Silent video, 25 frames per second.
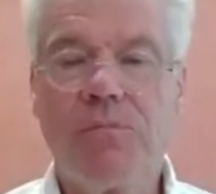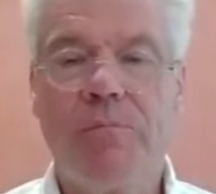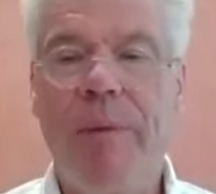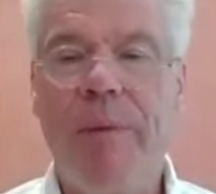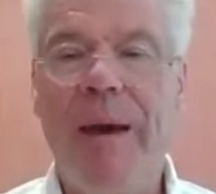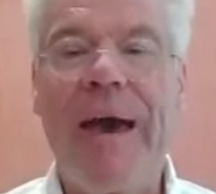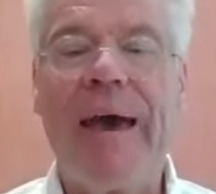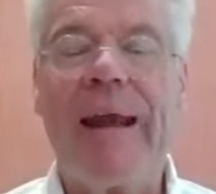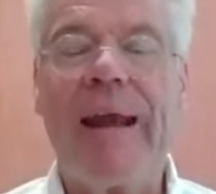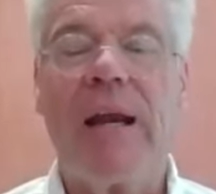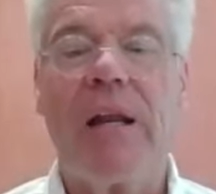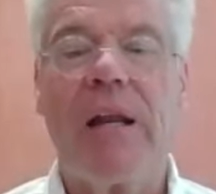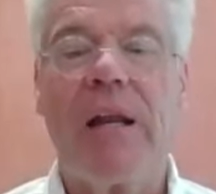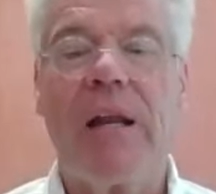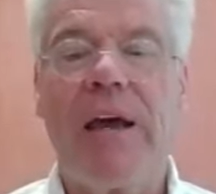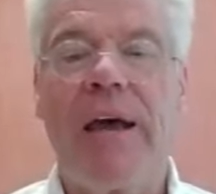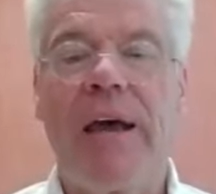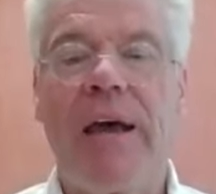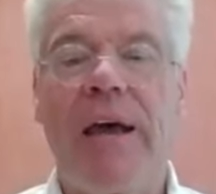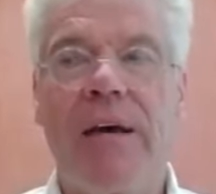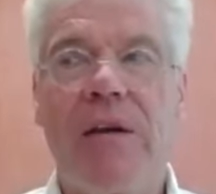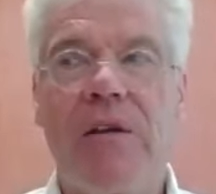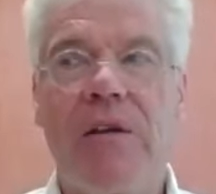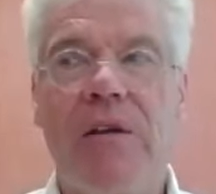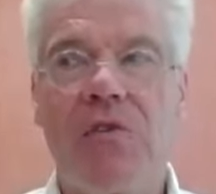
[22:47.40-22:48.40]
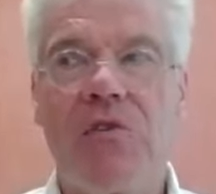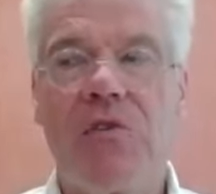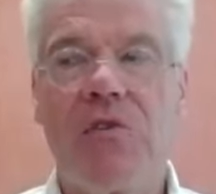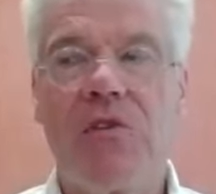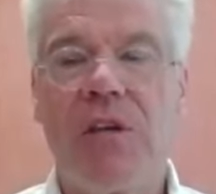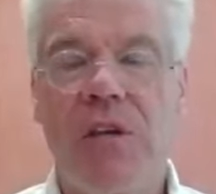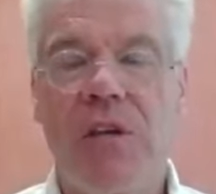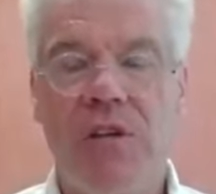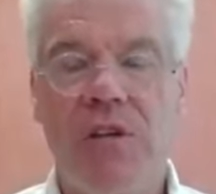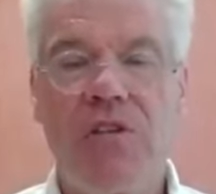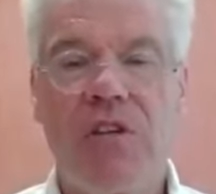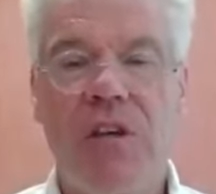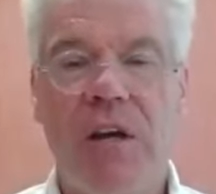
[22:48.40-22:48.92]
battle as
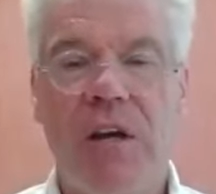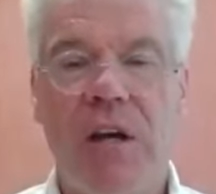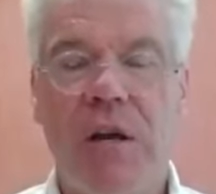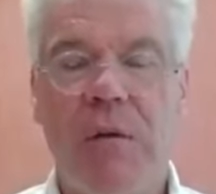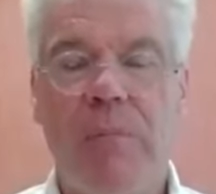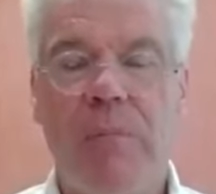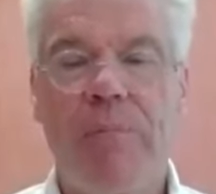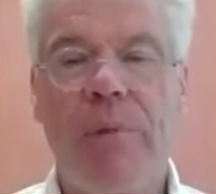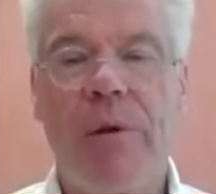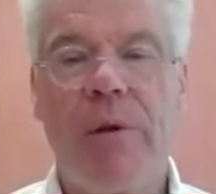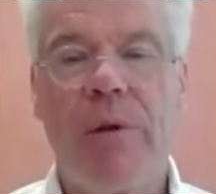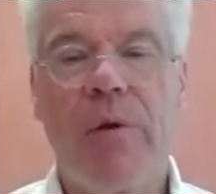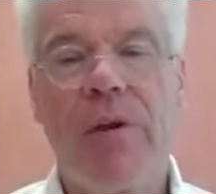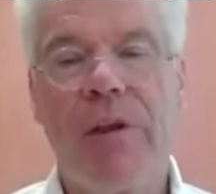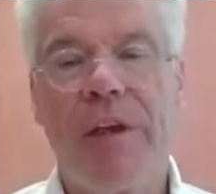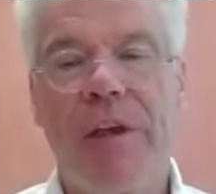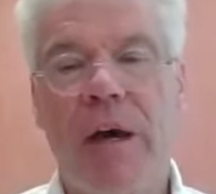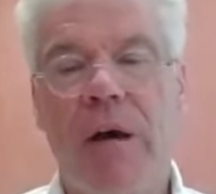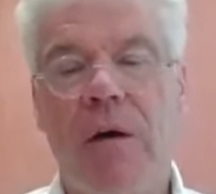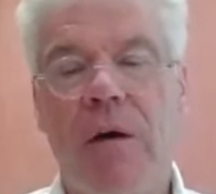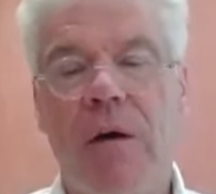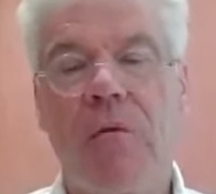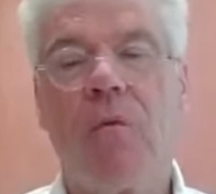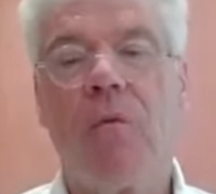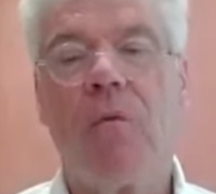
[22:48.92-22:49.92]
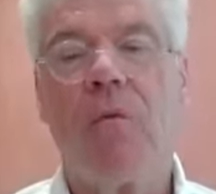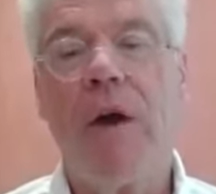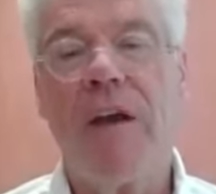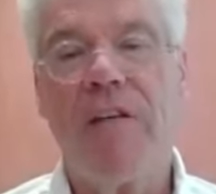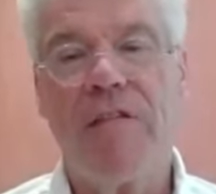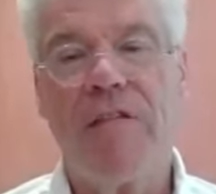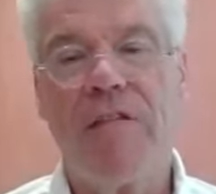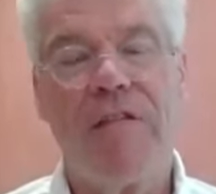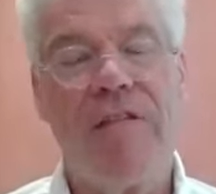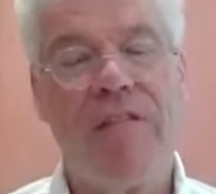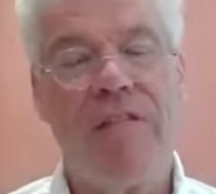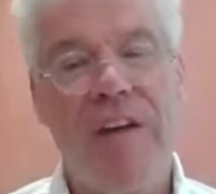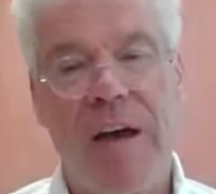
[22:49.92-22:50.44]
Intel, building out
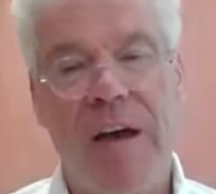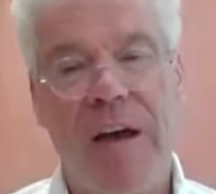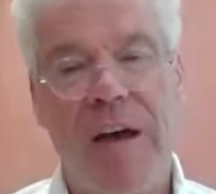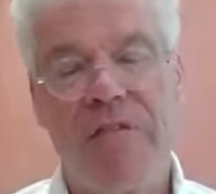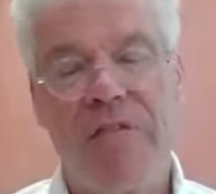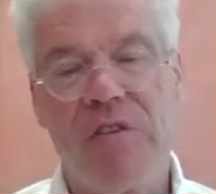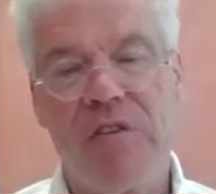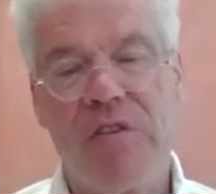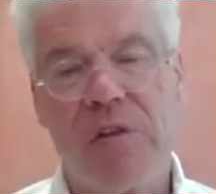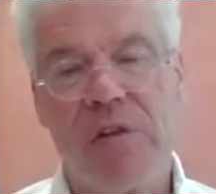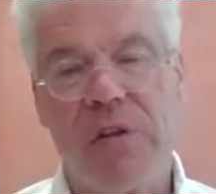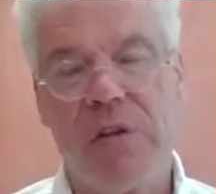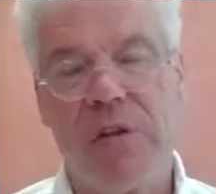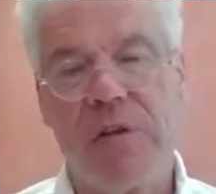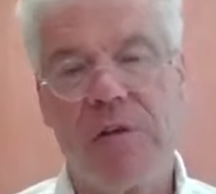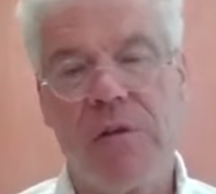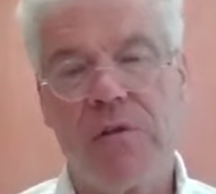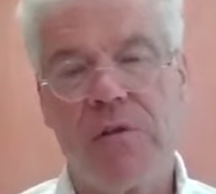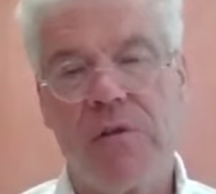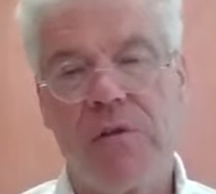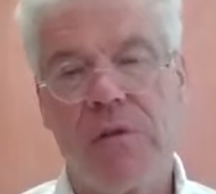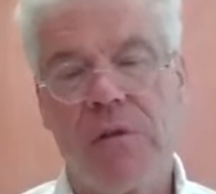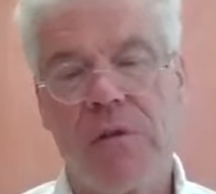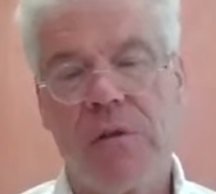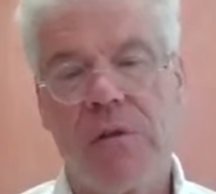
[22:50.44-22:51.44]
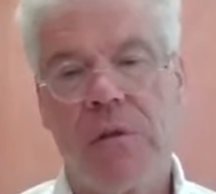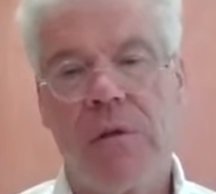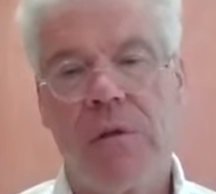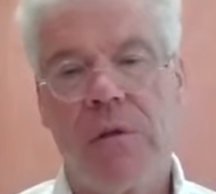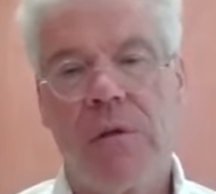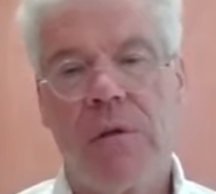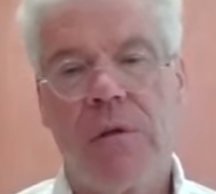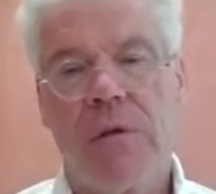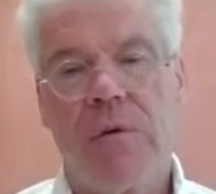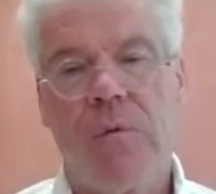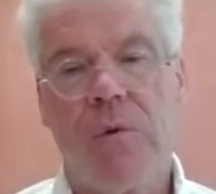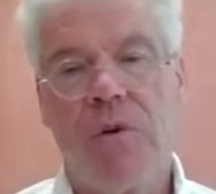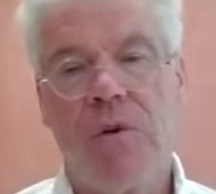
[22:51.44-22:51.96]
wafer fab facilities,
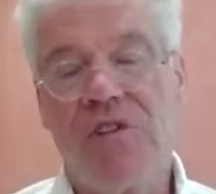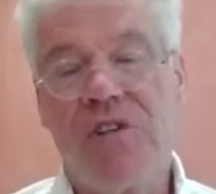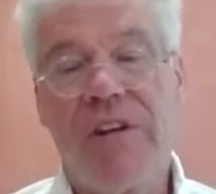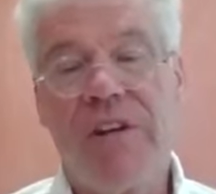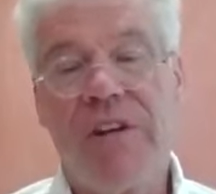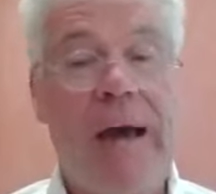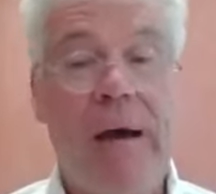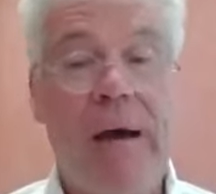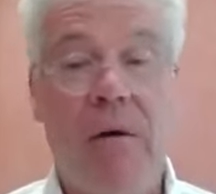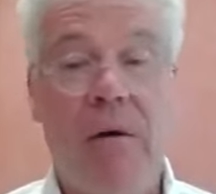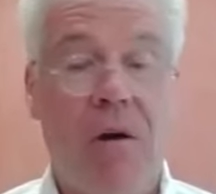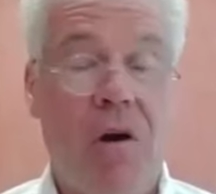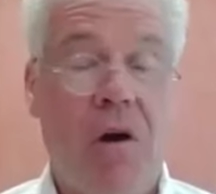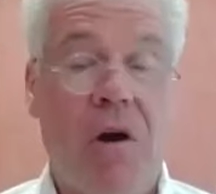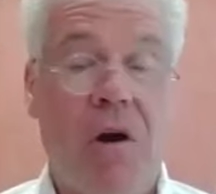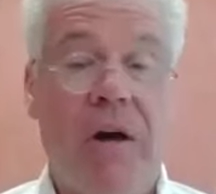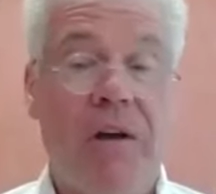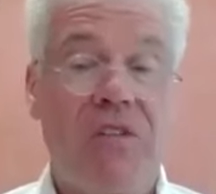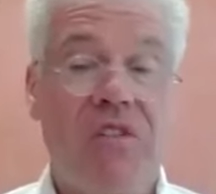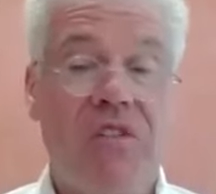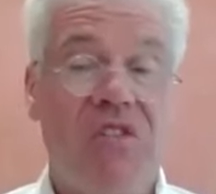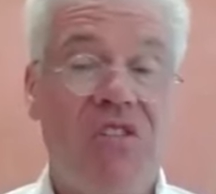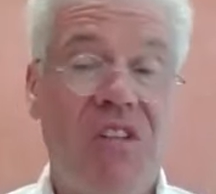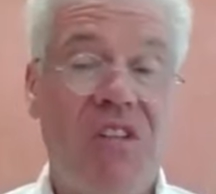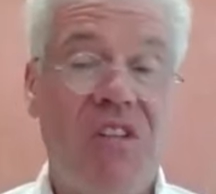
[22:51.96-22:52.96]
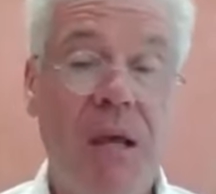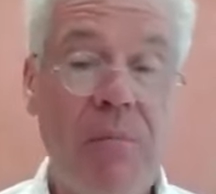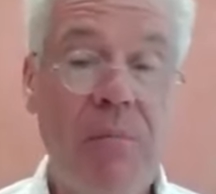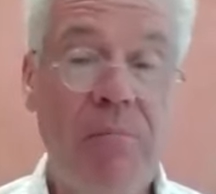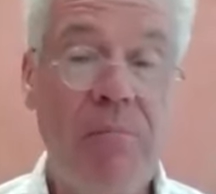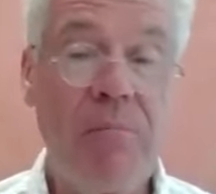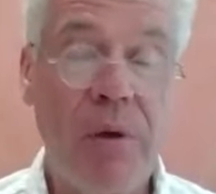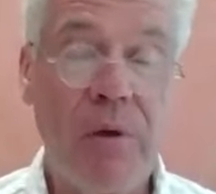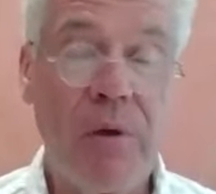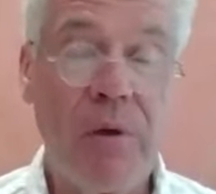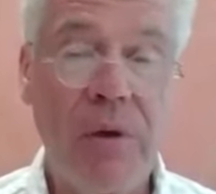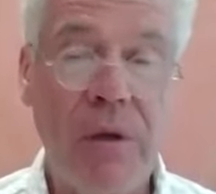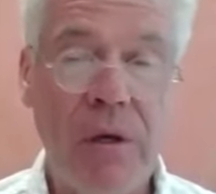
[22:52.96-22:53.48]
which now cost 10
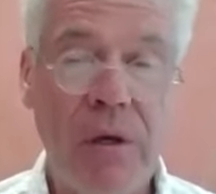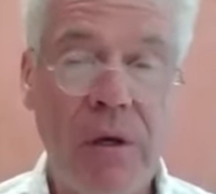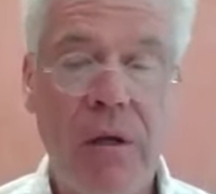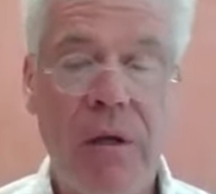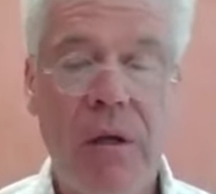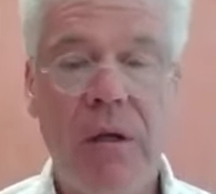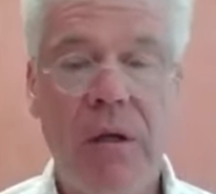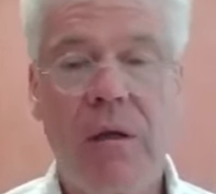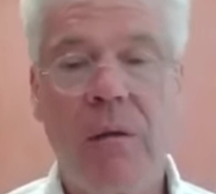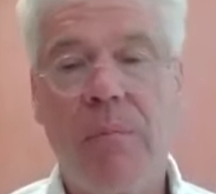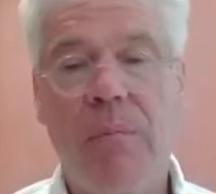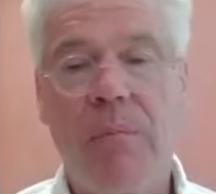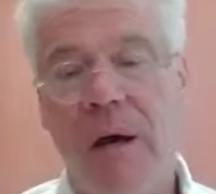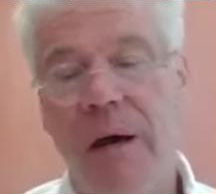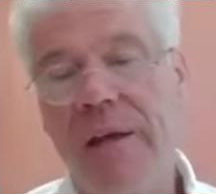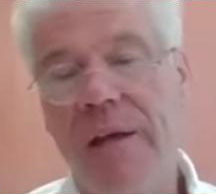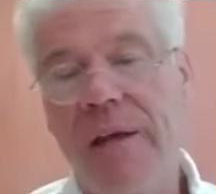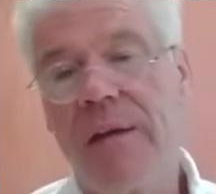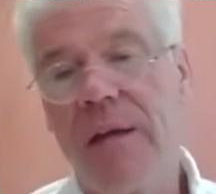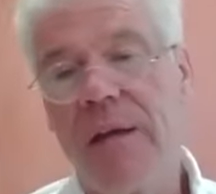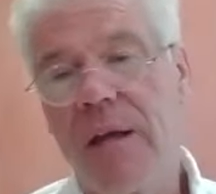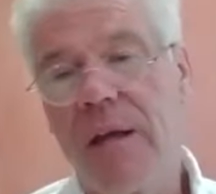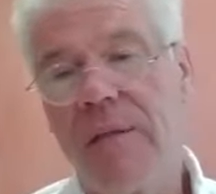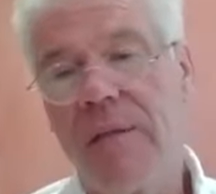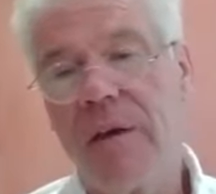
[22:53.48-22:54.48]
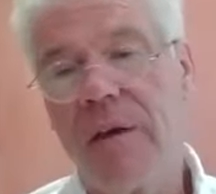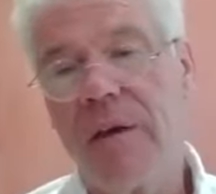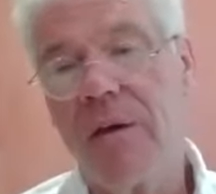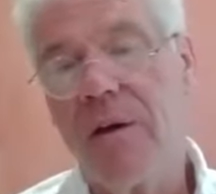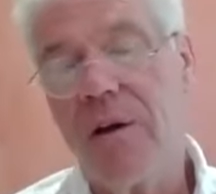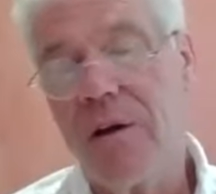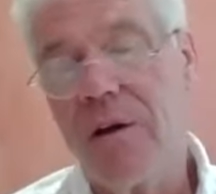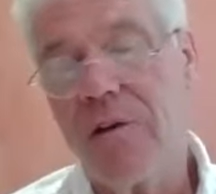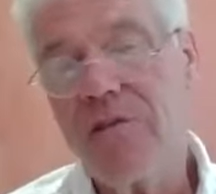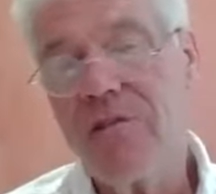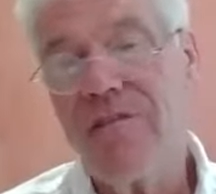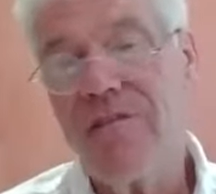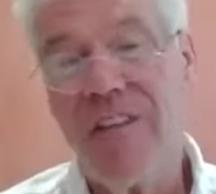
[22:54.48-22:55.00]
billion. In my day, they
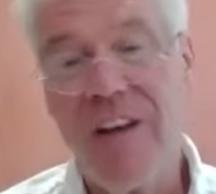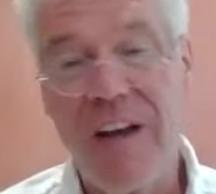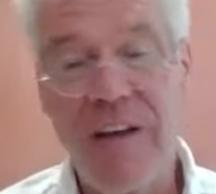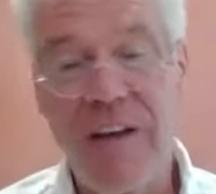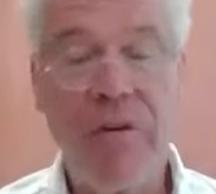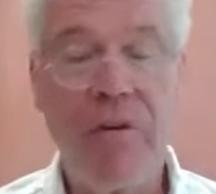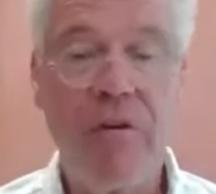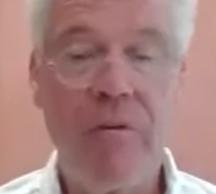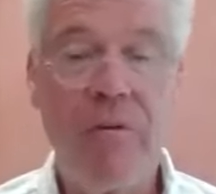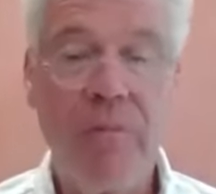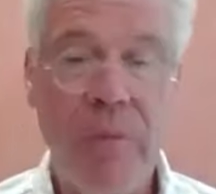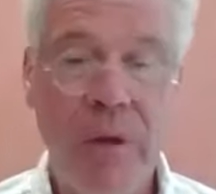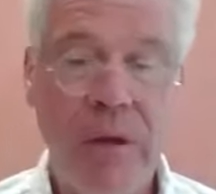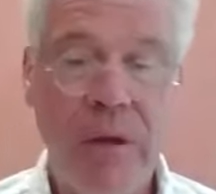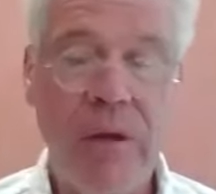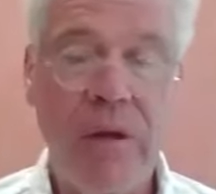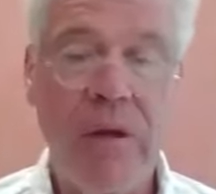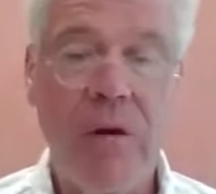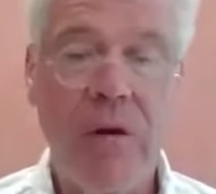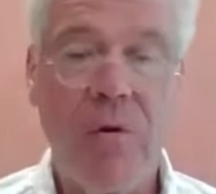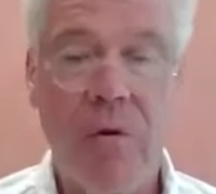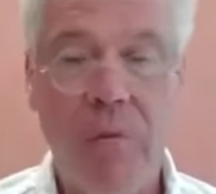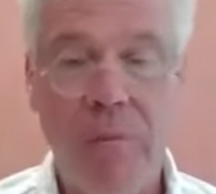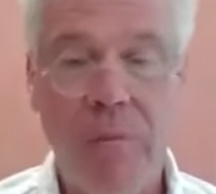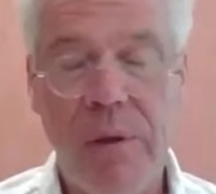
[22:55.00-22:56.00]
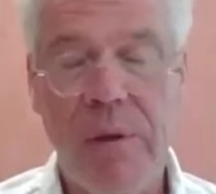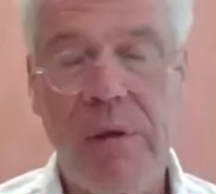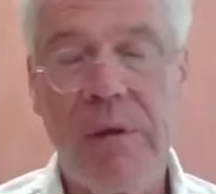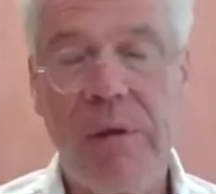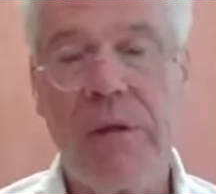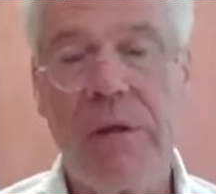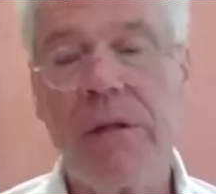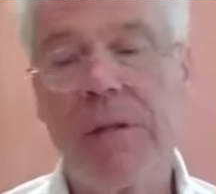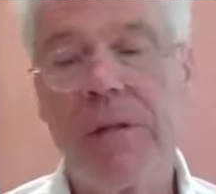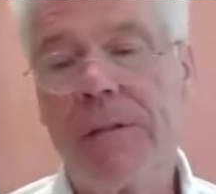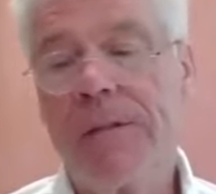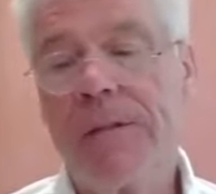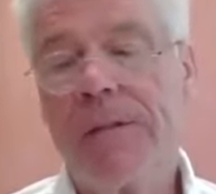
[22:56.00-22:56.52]
cost 500 million or a
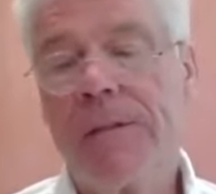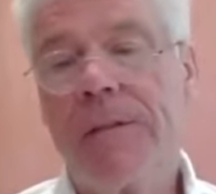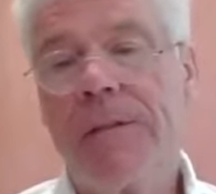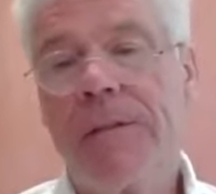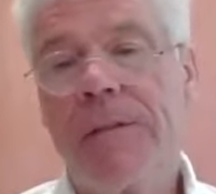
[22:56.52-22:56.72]
billion.